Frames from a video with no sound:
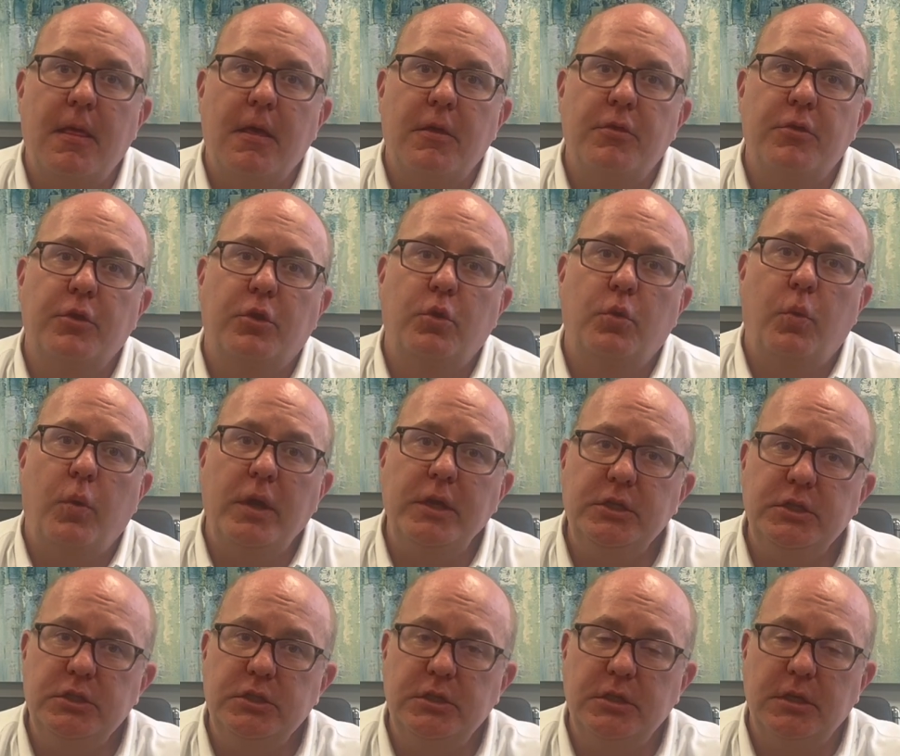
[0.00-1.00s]
The
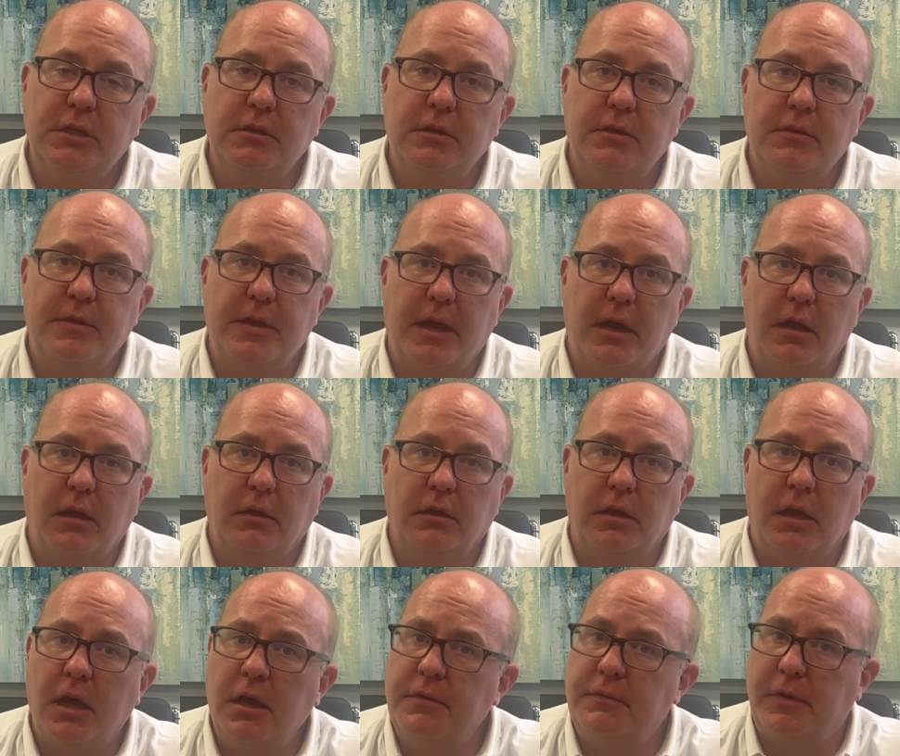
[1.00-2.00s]
question that a
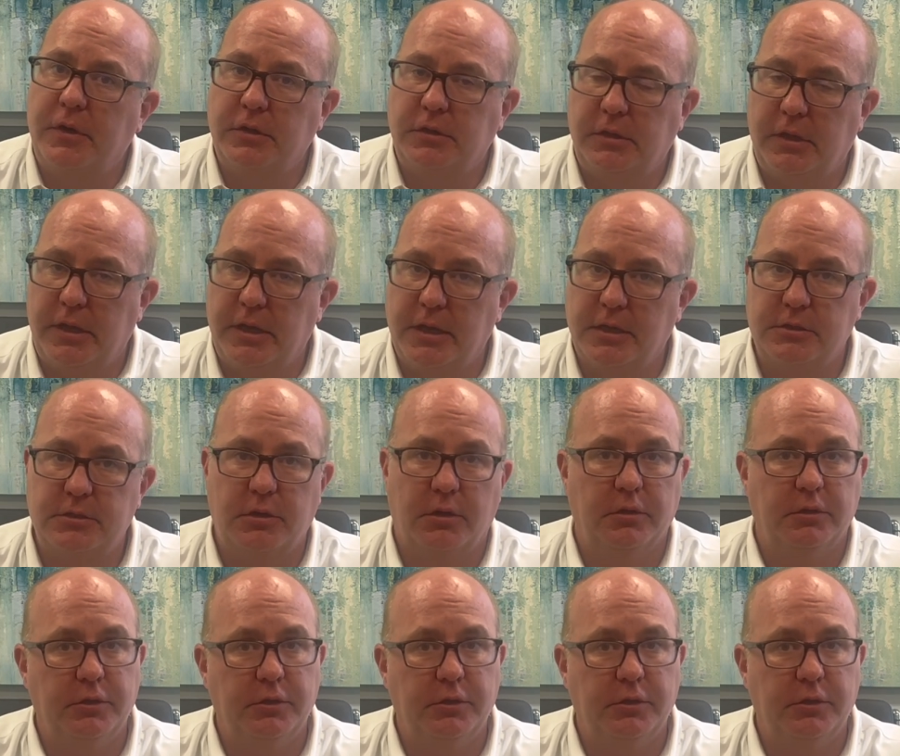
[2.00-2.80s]
lot of our clients are a